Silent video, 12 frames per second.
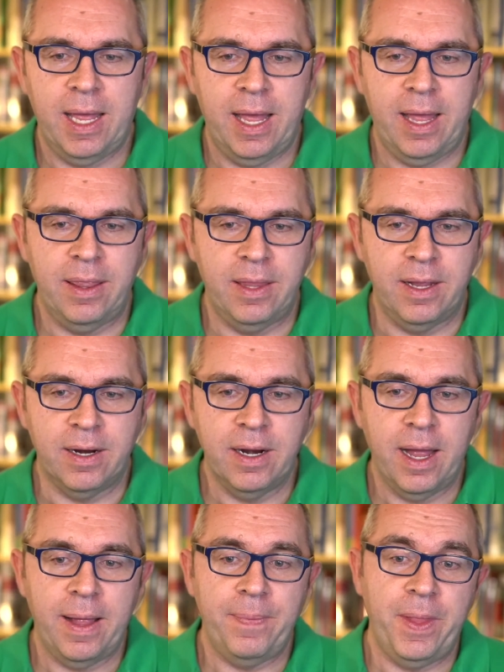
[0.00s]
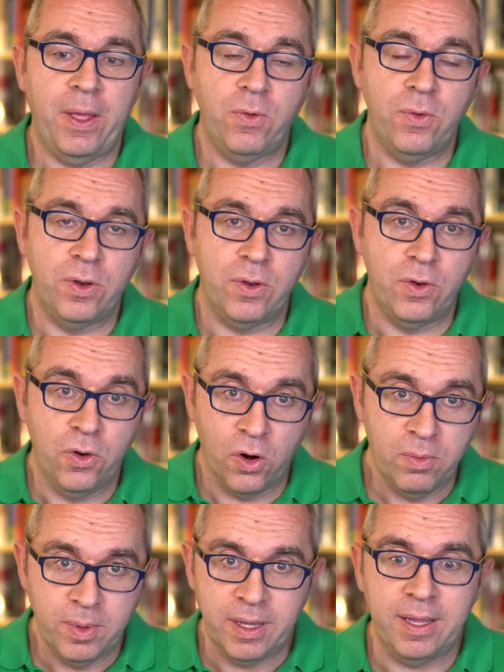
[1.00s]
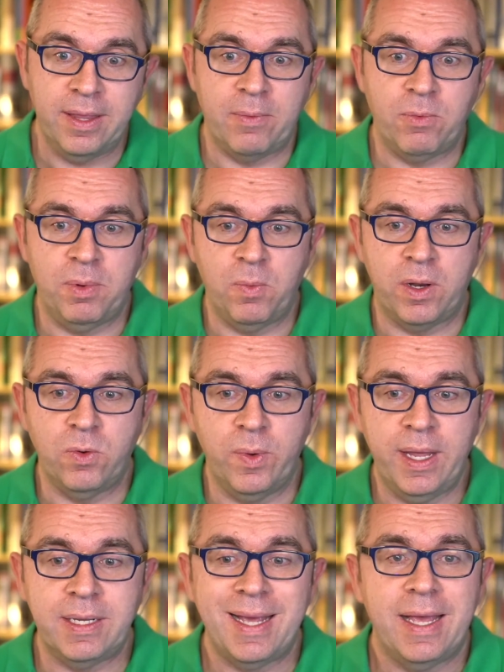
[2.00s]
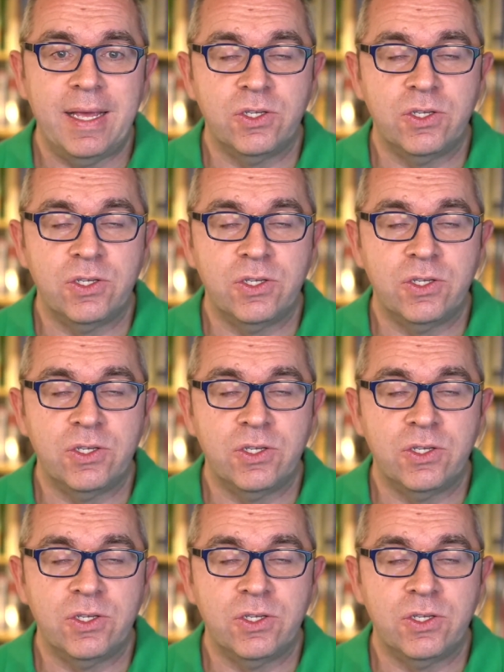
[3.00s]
in there. Now normally that would be 108,